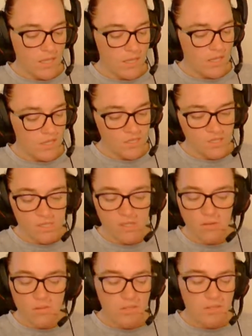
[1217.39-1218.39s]
There's
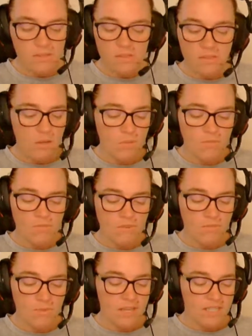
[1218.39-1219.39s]
so little scope for
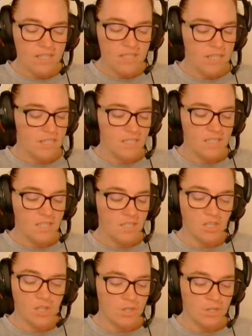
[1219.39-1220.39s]
imagination in
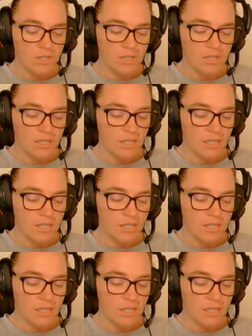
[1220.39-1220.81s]
cookery.